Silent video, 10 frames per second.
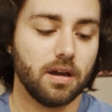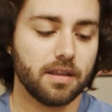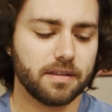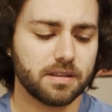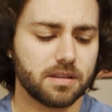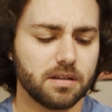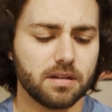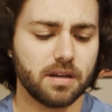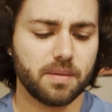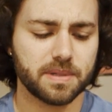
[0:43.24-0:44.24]
I think
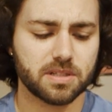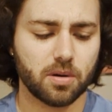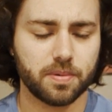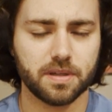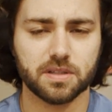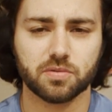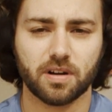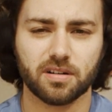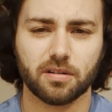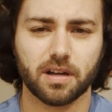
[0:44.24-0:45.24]
the MSRP is
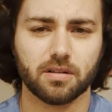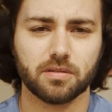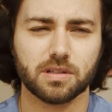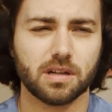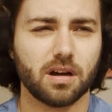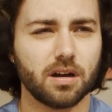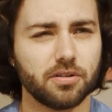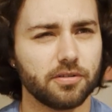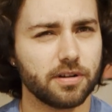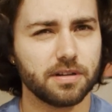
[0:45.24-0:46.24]
right around
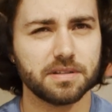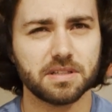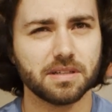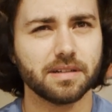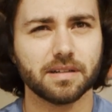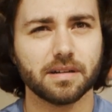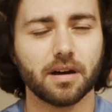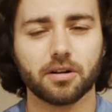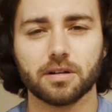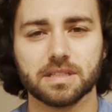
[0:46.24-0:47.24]
$100 to
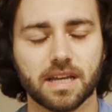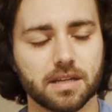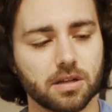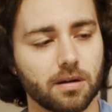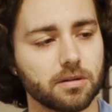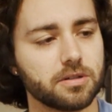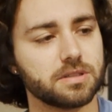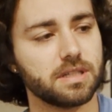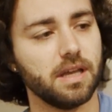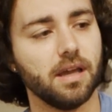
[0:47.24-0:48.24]

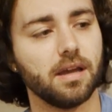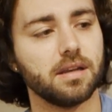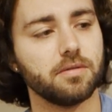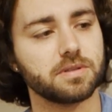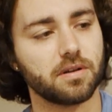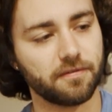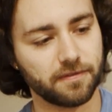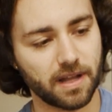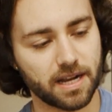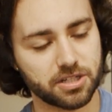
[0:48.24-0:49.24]
$110, and it was on
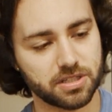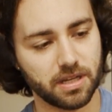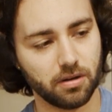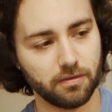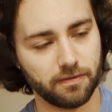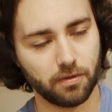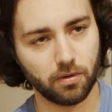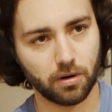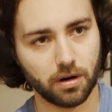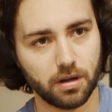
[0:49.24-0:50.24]
flash sale
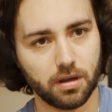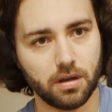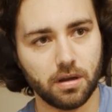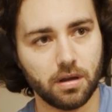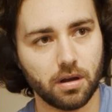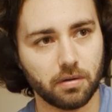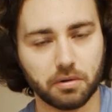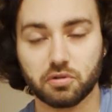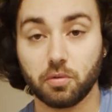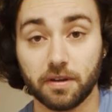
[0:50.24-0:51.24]
for
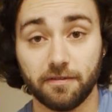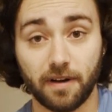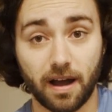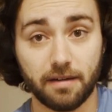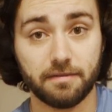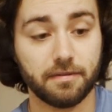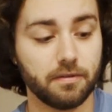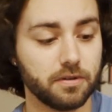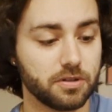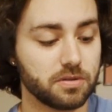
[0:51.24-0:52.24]
around $25,
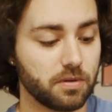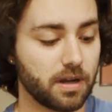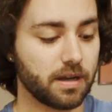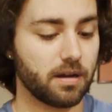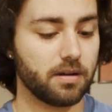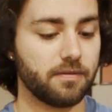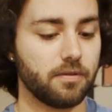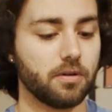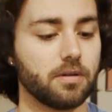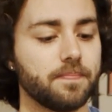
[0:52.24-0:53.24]
which is what I got it
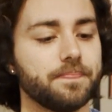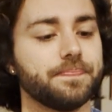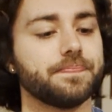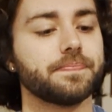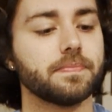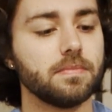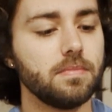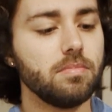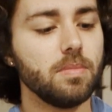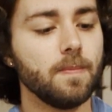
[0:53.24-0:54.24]
for.
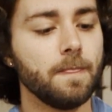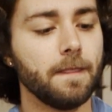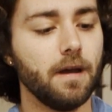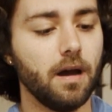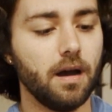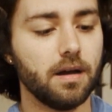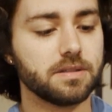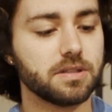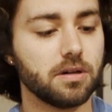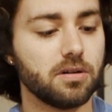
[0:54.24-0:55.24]

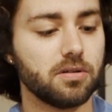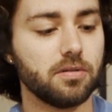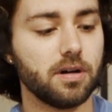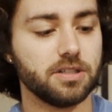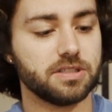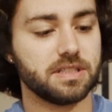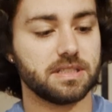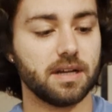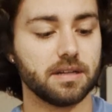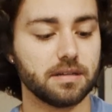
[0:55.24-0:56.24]
So I just
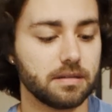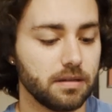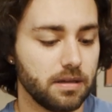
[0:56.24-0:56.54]
decided